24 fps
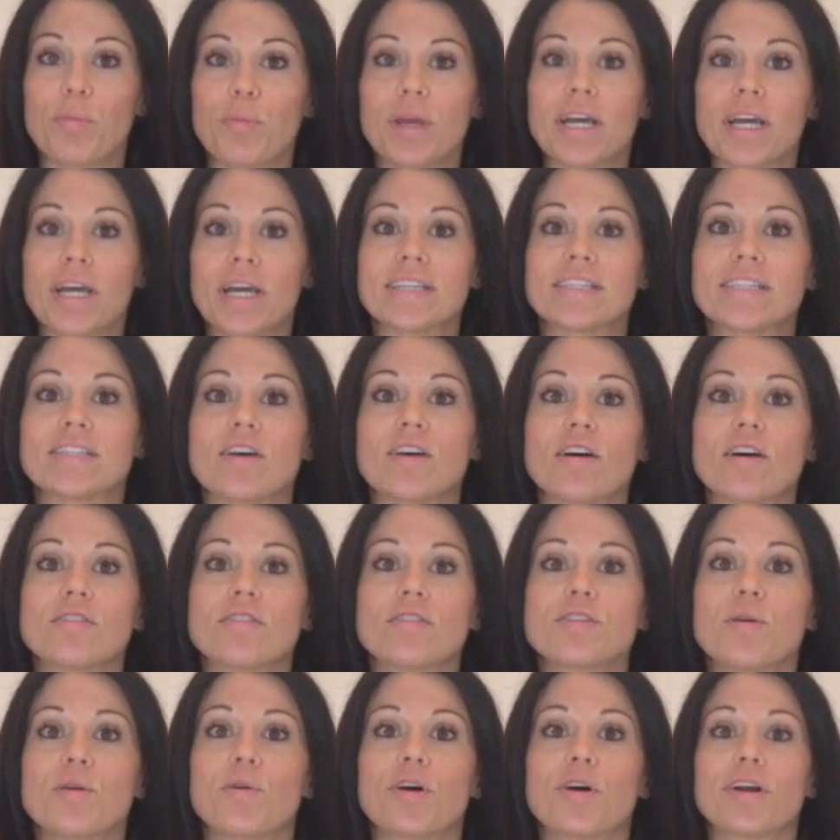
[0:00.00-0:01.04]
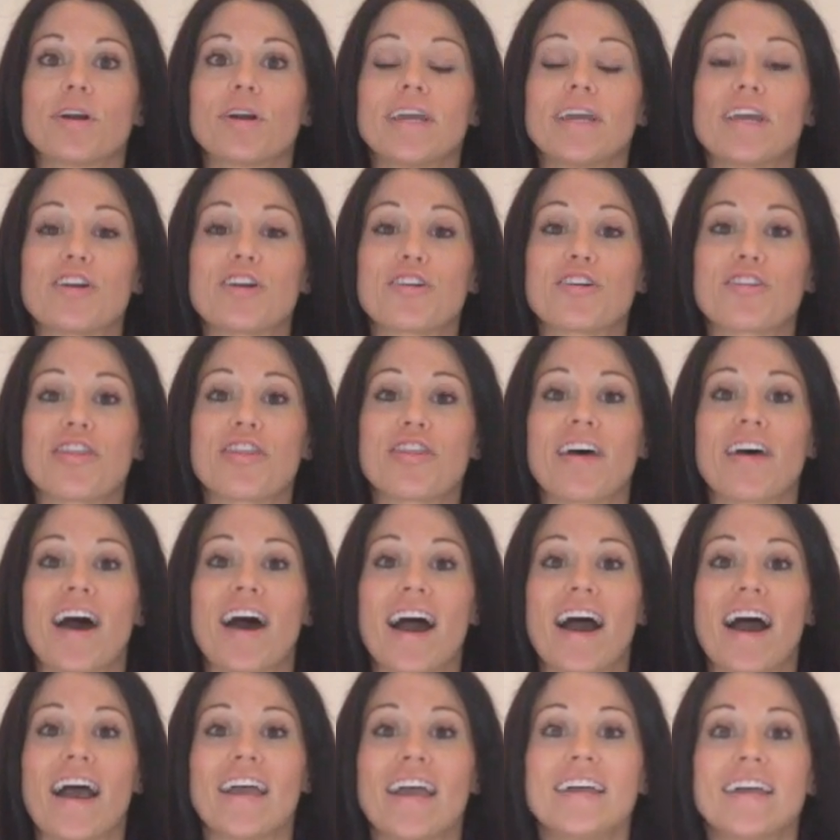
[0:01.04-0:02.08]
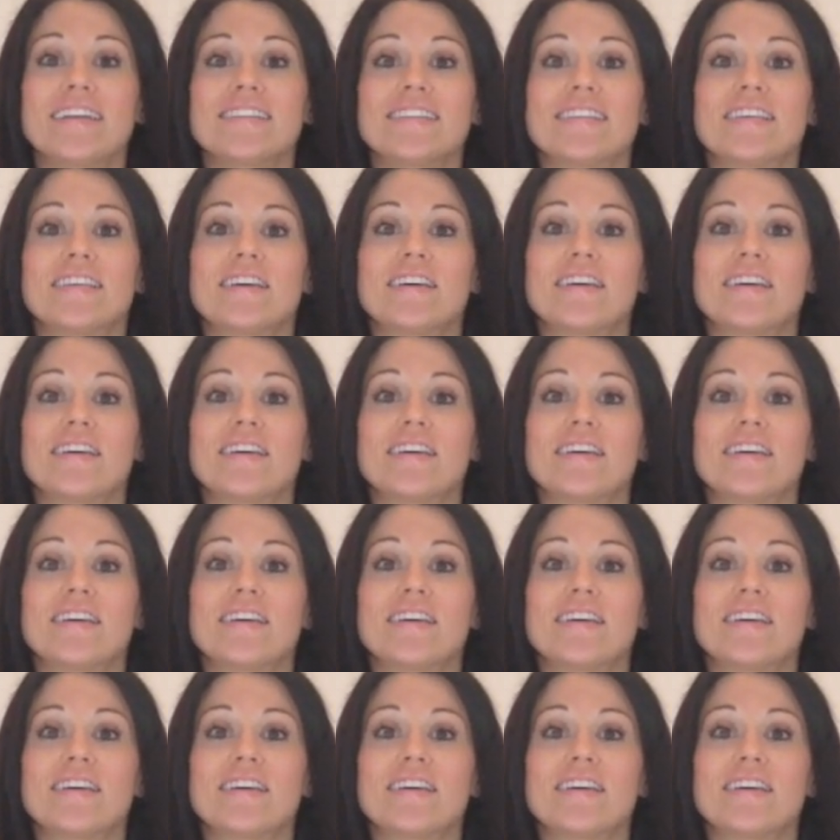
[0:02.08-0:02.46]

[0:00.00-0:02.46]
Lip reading: because it's also working your thighs,